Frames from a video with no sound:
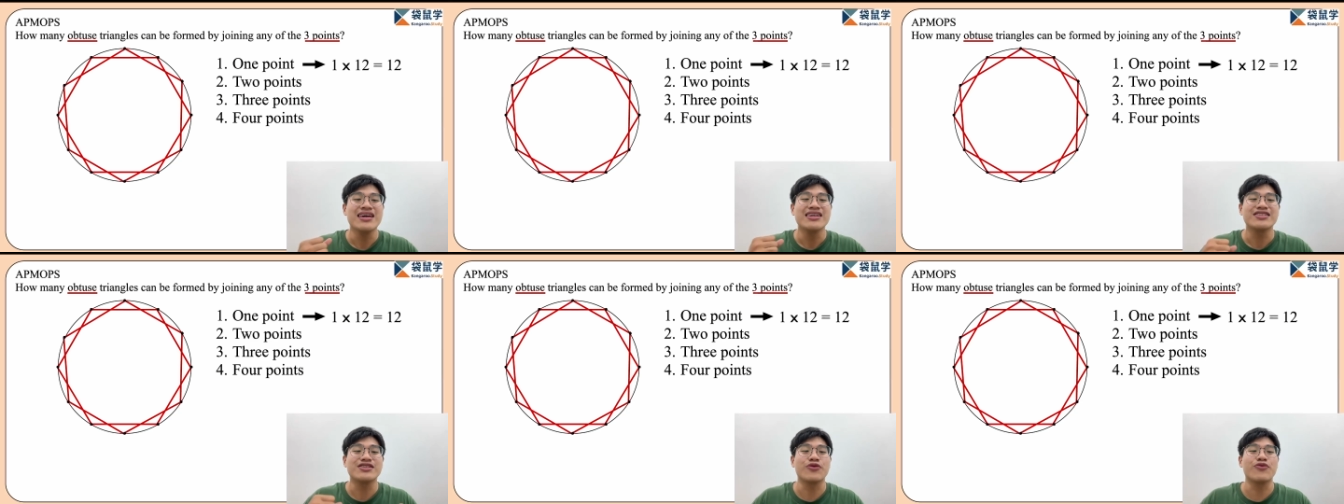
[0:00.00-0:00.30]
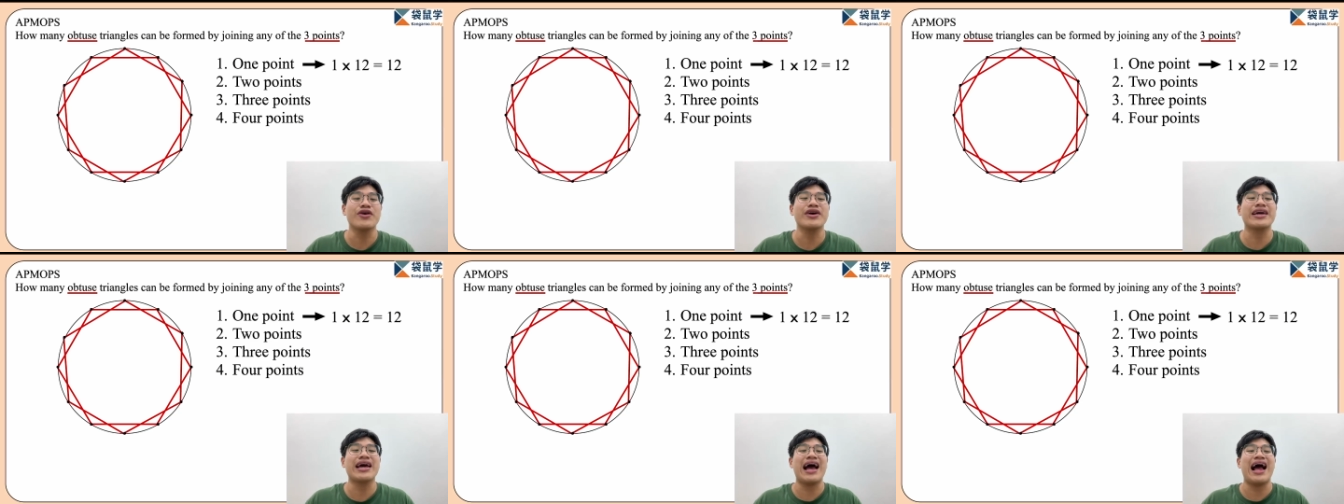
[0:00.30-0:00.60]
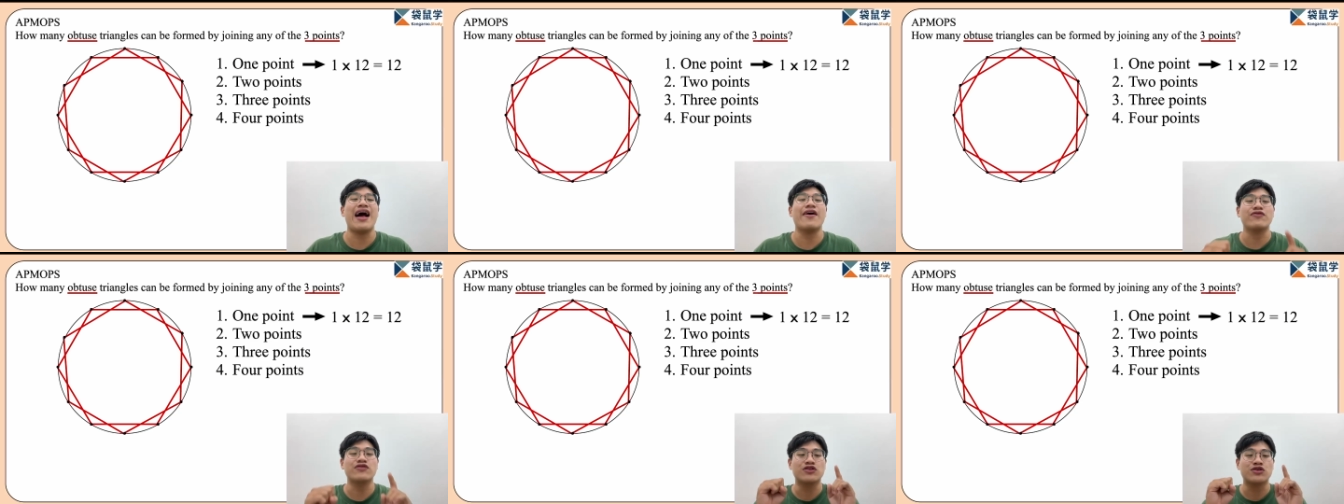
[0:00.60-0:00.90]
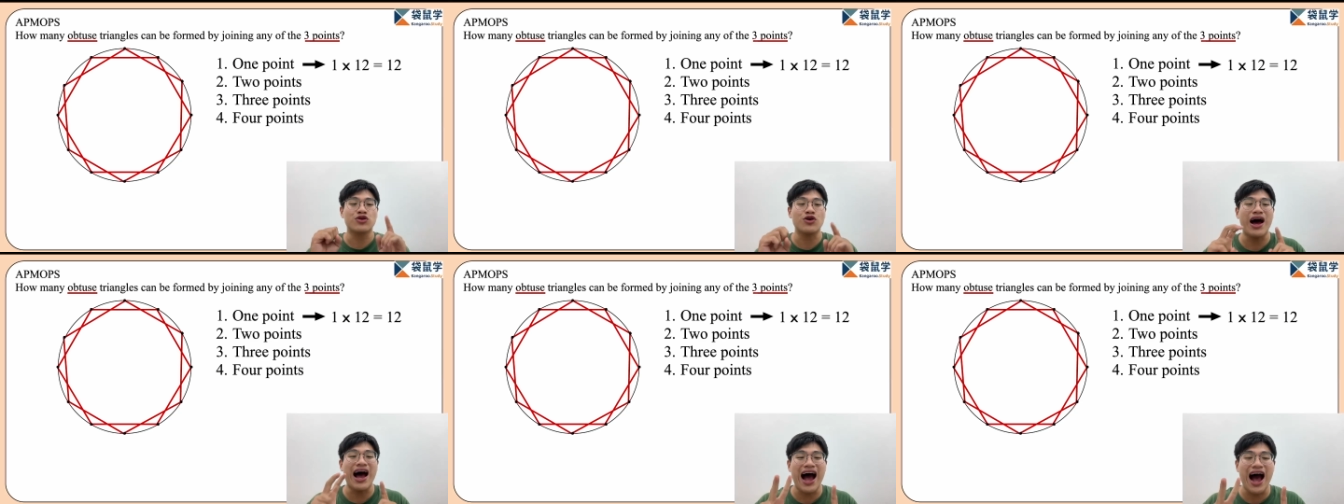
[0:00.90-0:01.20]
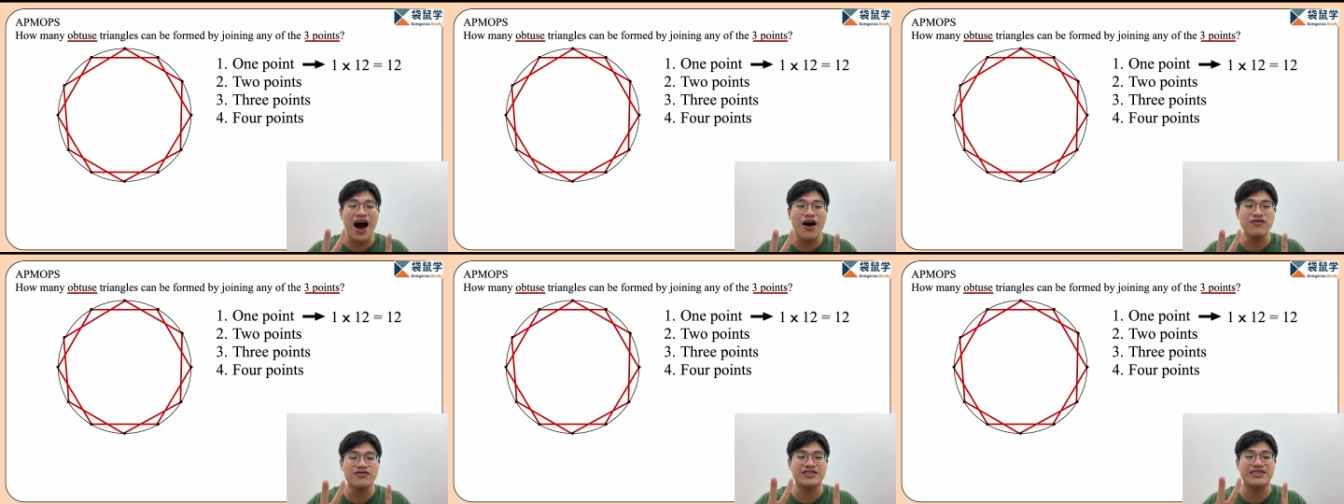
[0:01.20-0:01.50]
So we can have
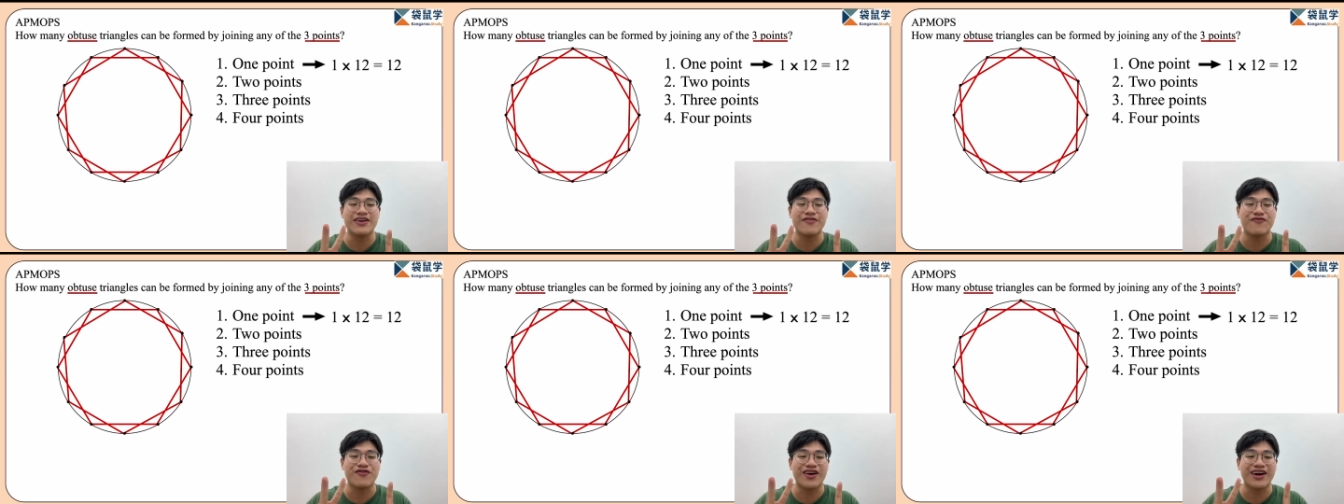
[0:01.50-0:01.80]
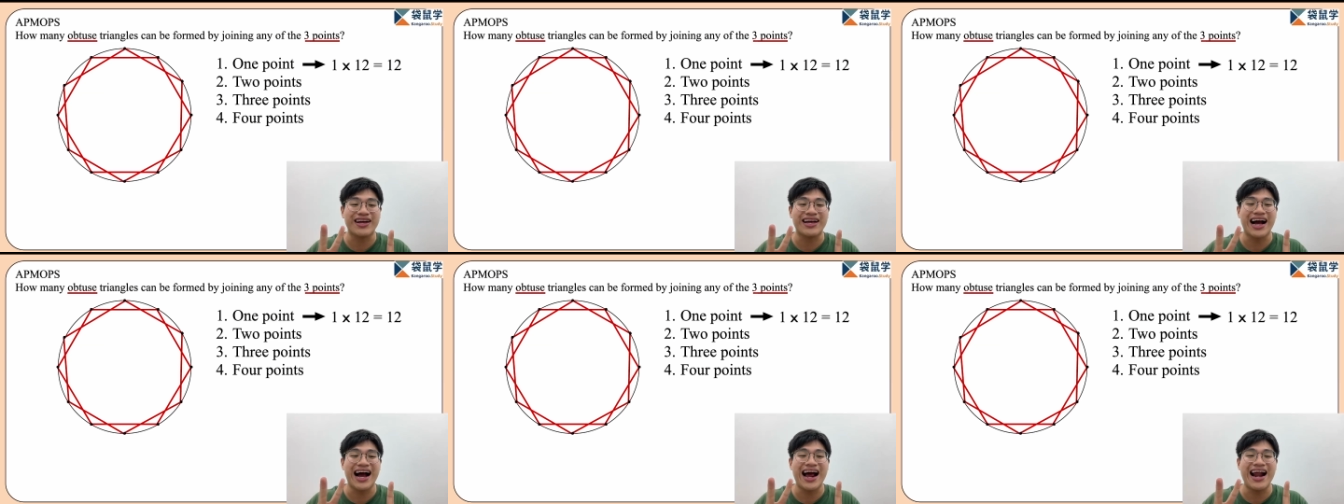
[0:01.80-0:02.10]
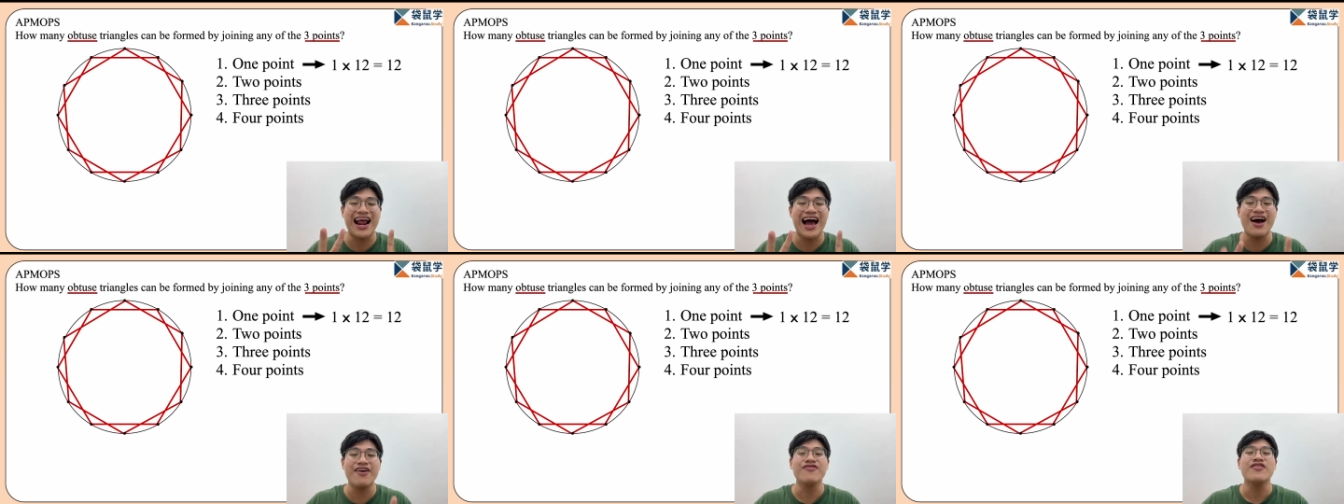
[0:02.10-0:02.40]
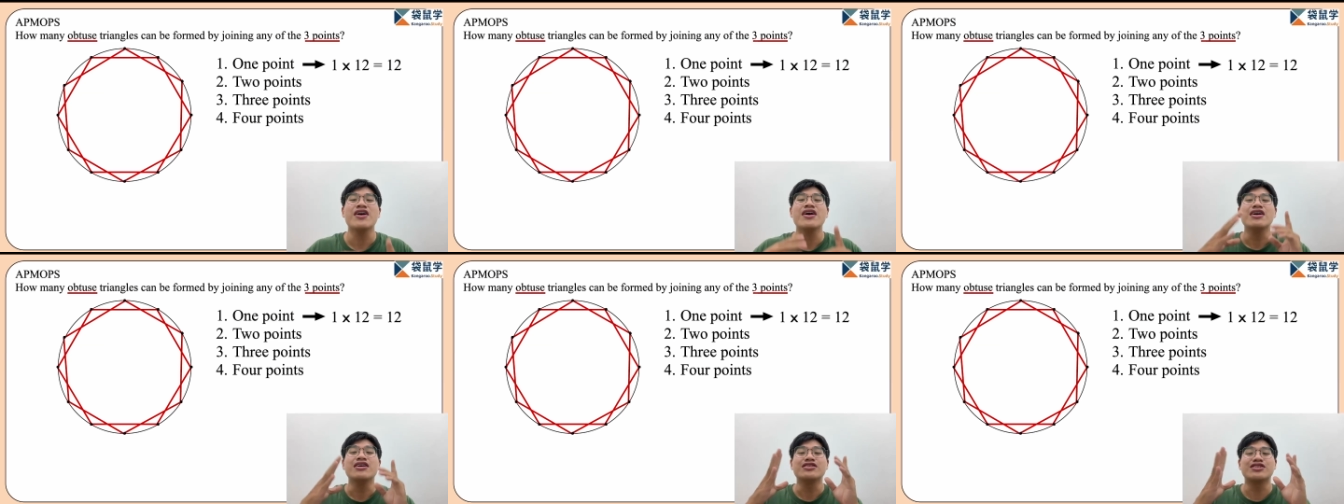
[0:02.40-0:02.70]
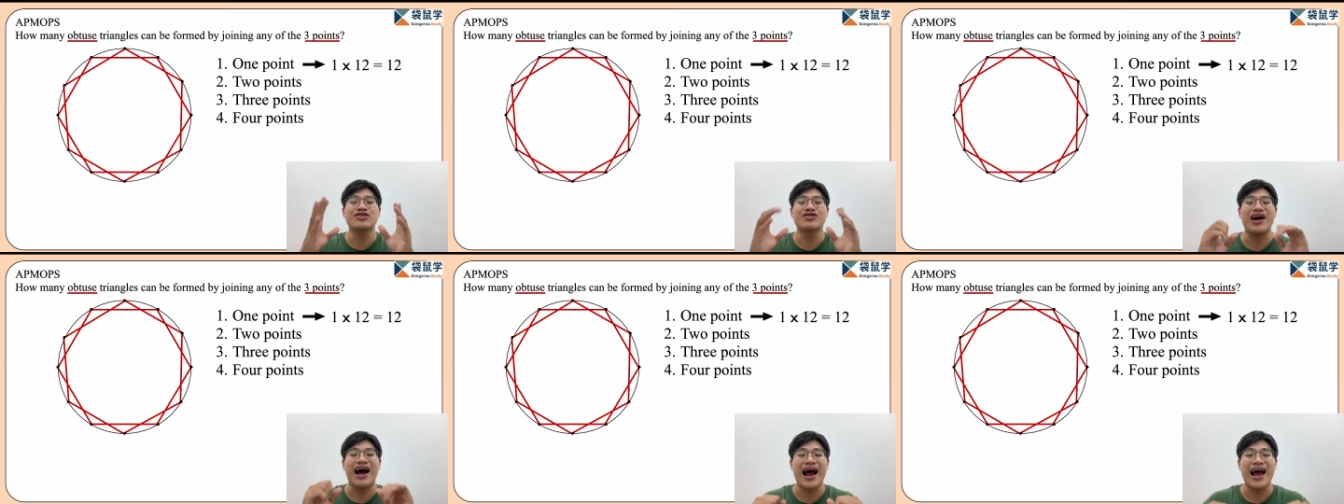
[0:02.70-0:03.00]
12 different kind of
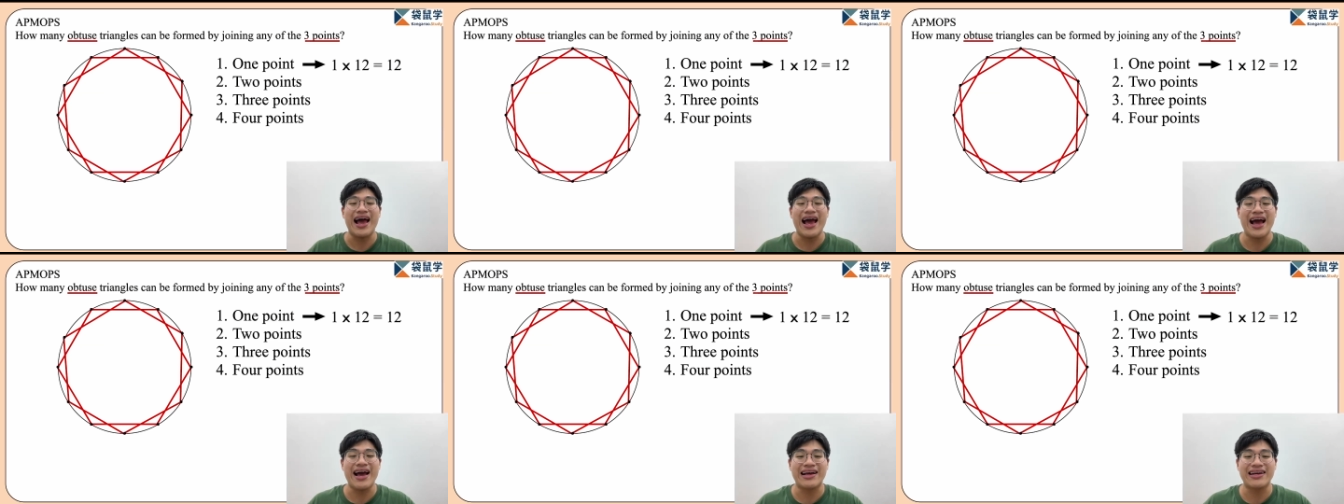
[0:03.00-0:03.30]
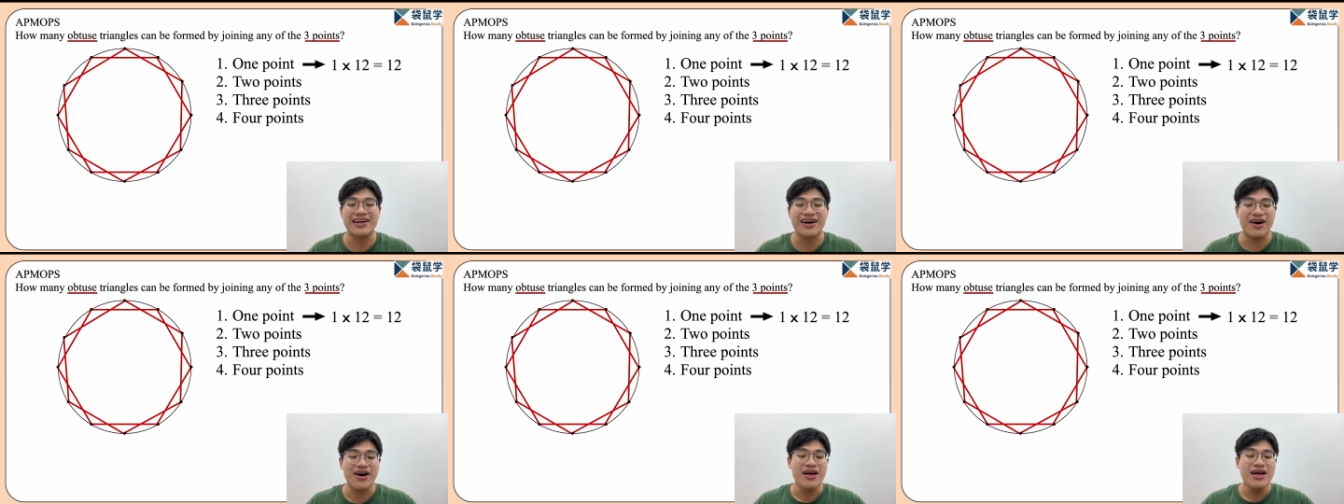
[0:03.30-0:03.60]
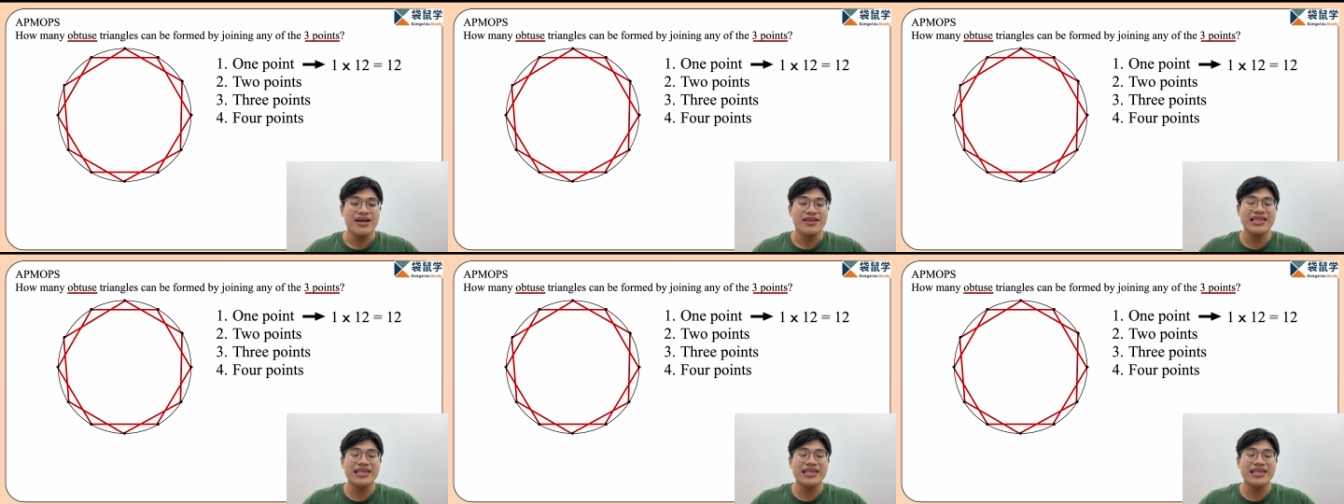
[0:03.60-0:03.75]
triangle.